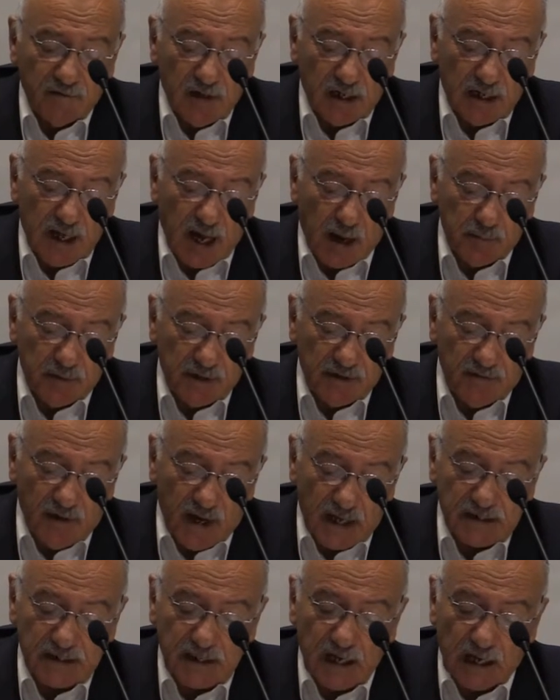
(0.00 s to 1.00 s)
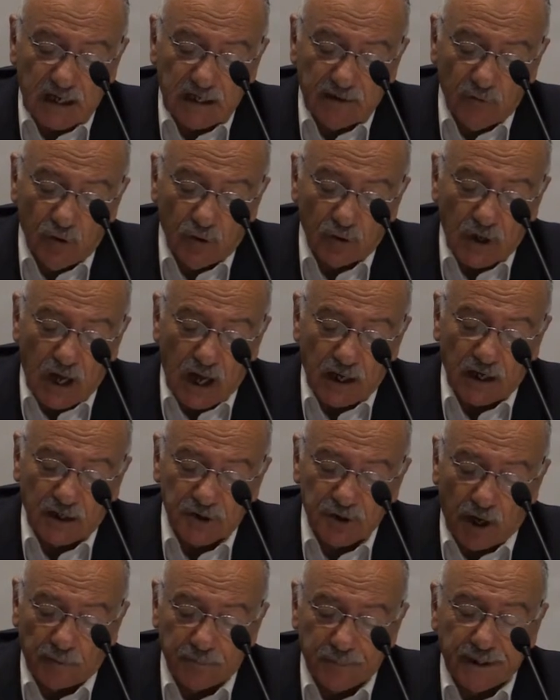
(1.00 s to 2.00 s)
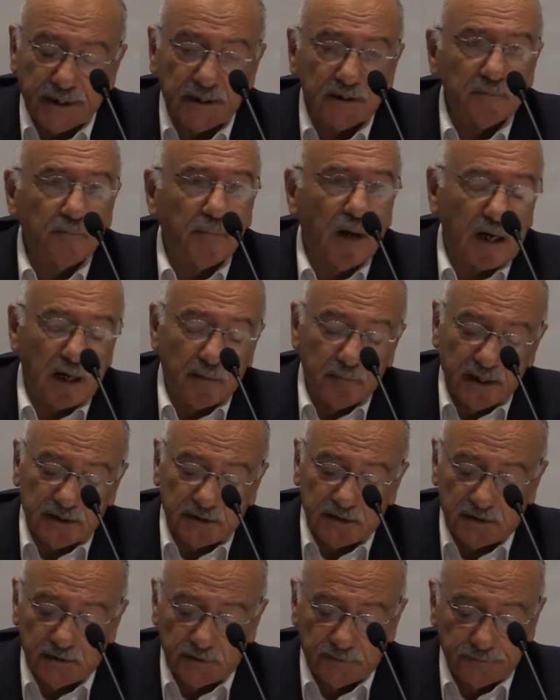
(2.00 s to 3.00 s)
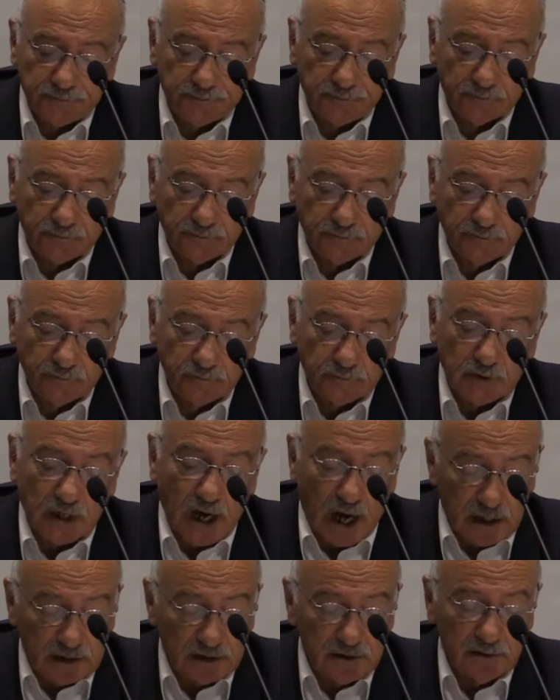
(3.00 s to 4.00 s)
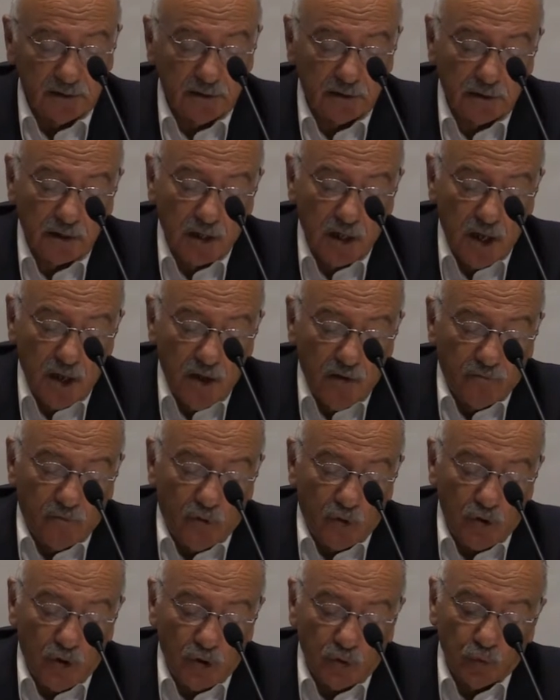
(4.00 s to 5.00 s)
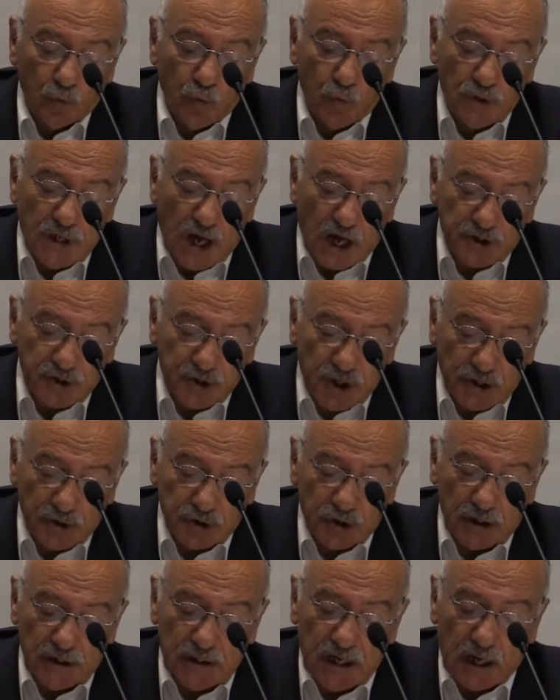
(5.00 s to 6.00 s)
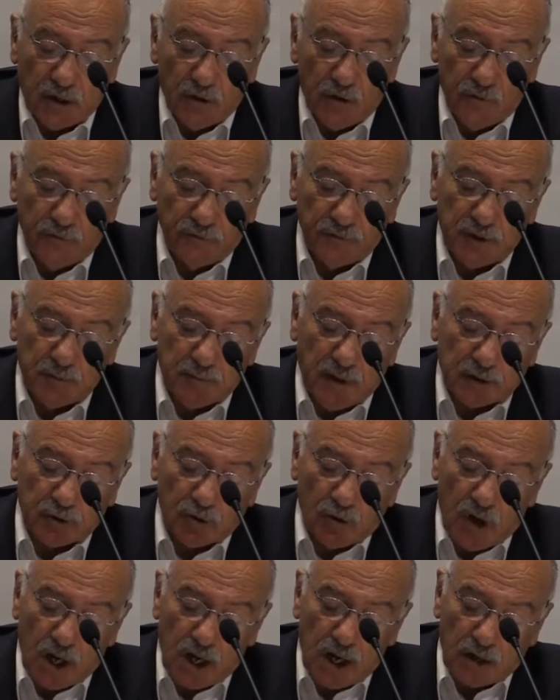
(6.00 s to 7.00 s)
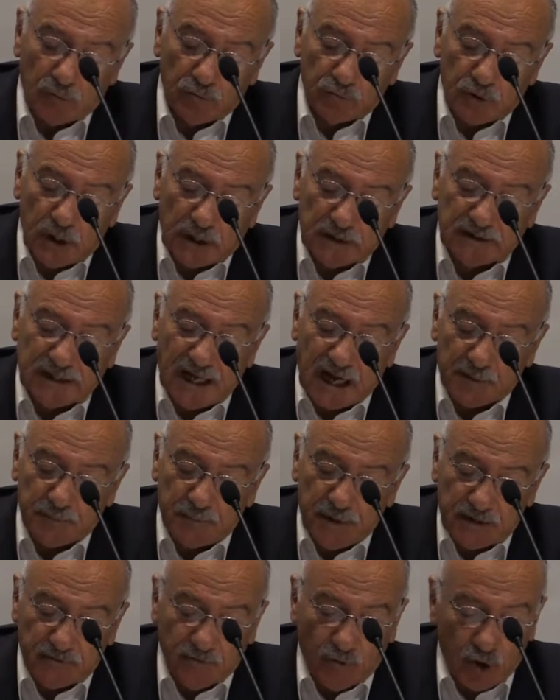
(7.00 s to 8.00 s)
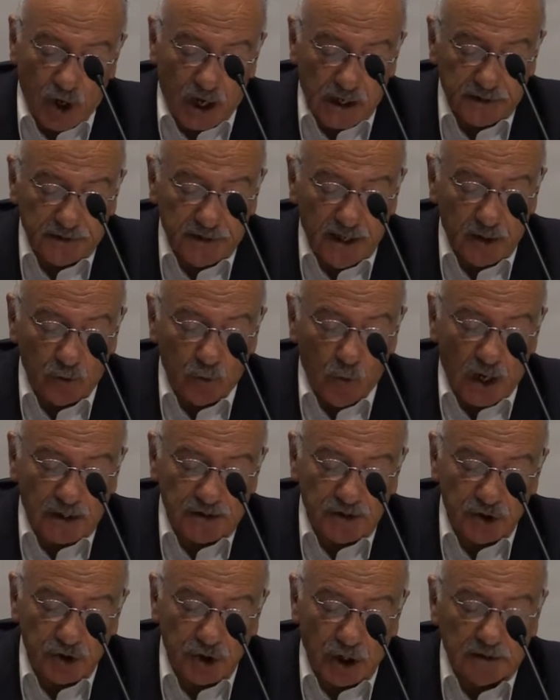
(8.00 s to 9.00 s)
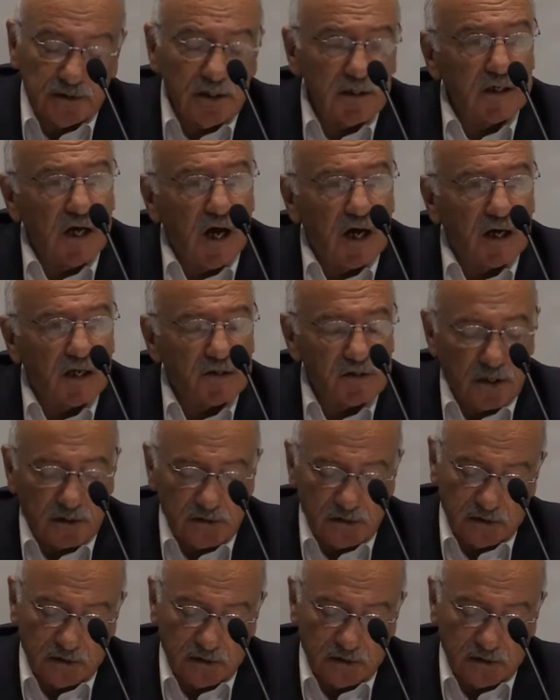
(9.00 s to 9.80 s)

by looking into, it is also possible to define the Armenian identity by looking into the characteristics of people who claim themselves Armenian.